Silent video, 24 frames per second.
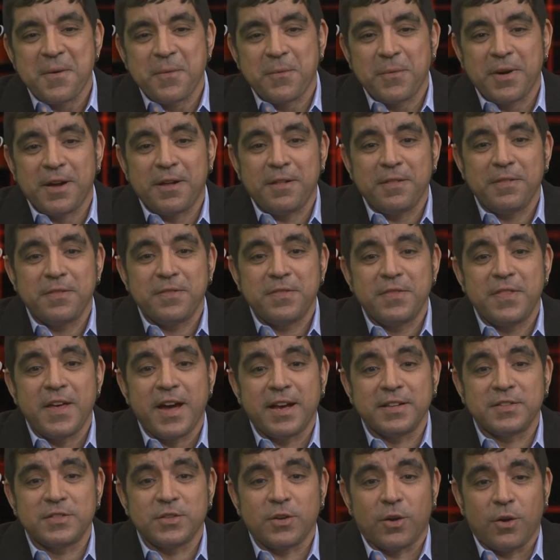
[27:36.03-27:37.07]
Well,
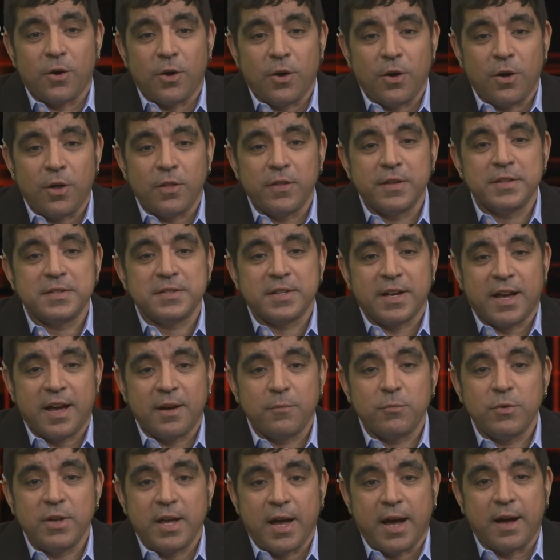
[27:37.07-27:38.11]
that's all the
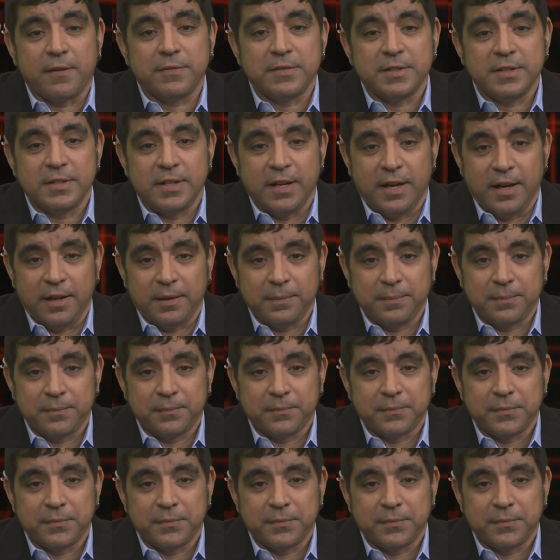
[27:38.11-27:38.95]
time we have today.